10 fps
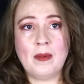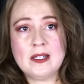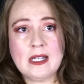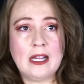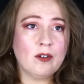my
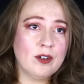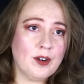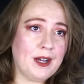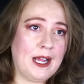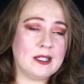side or you're
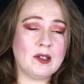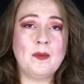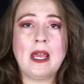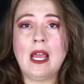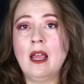against
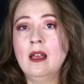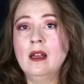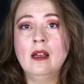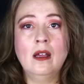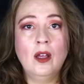me.
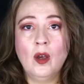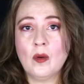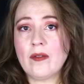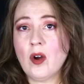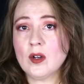We
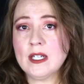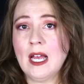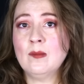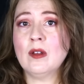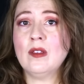have a hard
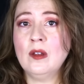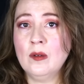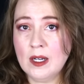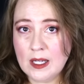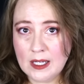time with
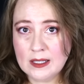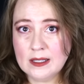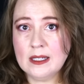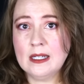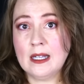unity,
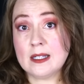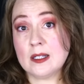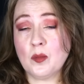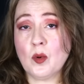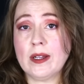and that's the
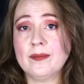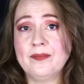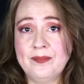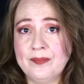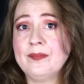point.
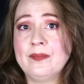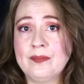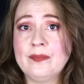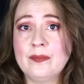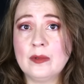
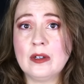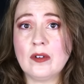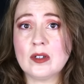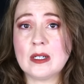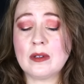We have a
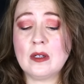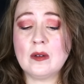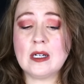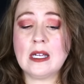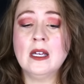hard time with
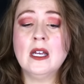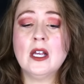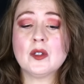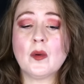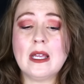unity.
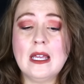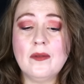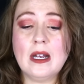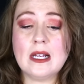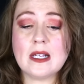So
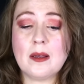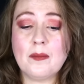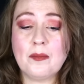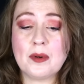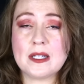even as I
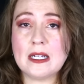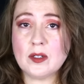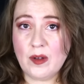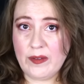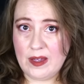present
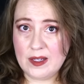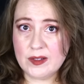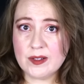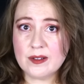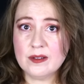all
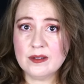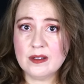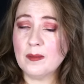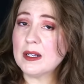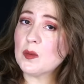this
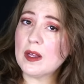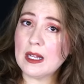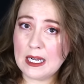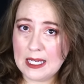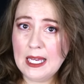in the best way that
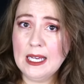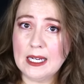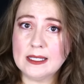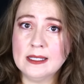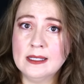I
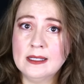can,